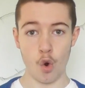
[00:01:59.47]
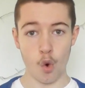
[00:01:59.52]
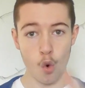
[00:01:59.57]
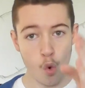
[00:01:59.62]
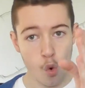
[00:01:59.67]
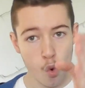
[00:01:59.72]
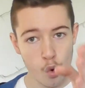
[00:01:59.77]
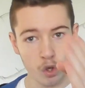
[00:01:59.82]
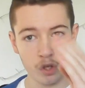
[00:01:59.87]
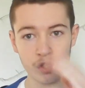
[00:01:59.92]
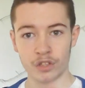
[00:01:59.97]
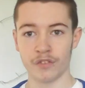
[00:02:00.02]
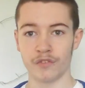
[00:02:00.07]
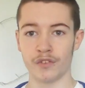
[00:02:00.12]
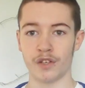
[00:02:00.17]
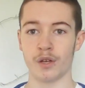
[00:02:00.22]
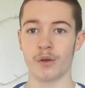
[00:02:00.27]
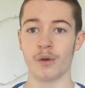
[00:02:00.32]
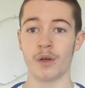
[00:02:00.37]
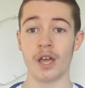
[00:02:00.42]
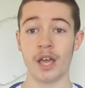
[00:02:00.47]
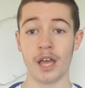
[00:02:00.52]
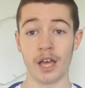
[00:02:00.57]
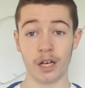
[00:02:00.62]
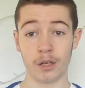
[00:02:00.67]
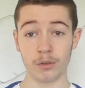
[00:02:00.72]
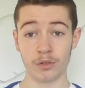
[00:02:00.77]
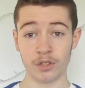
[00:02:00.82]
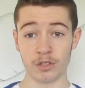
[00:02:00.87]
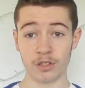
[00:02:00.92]
All because of you.
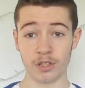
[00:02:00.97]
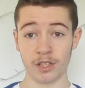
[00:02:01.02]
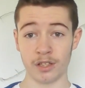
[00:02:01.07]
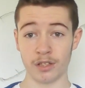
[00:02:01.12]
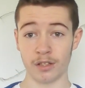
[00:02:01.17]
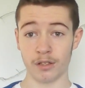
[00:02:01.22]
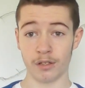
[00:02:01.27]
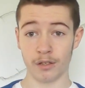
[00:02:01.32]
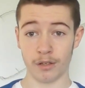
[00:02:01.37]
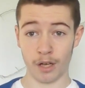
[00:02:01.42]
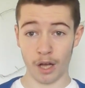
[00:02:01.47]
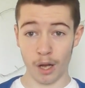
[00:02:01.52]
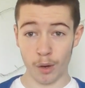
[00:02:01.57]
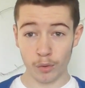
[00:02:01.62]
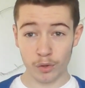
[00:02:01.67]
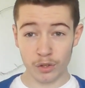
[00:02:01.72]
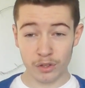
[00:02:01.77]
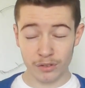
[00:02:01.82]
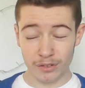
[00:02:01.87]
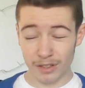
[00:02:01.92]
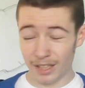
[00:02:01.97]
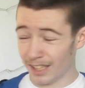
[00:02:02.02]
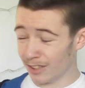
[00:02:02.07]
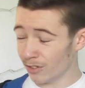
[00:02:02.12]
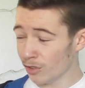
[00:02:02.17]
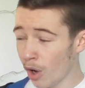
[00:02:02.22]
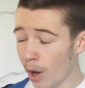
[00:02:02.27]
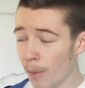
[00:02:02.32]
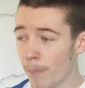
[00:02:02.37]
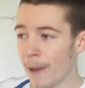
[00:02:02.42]
And I'm just like, it's
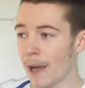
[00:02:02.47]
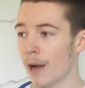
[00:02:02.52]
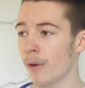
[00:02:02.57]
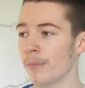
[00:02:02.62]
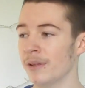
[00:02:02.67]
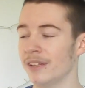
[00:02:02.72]
not about